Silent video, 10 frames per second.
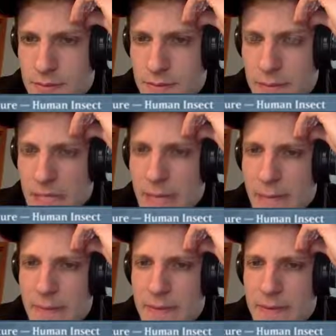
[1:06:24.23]
Yeah.
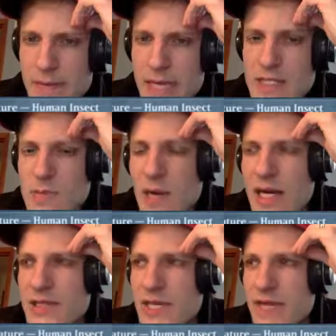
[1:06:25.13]
A haste
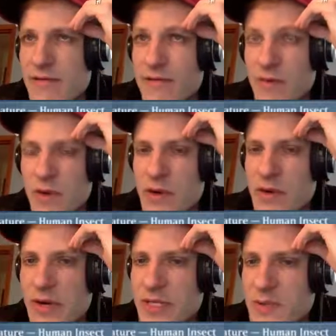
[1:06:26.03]
pile driver for 1
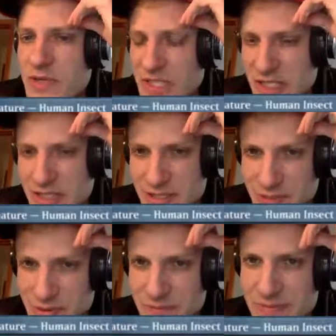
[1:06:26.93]
red is pretty good
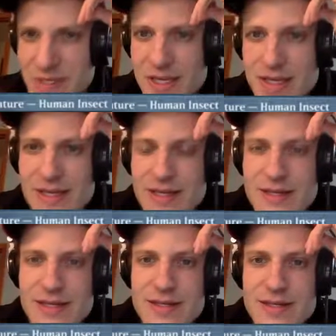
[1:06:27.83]
too.
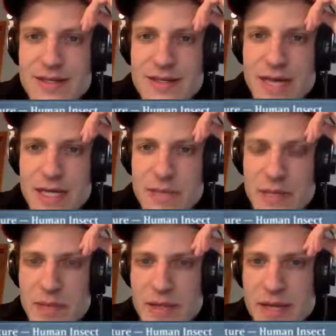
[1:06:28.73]
Can't
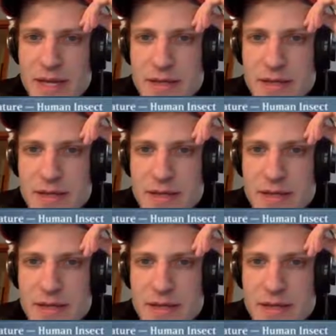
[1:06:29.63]
complain about that.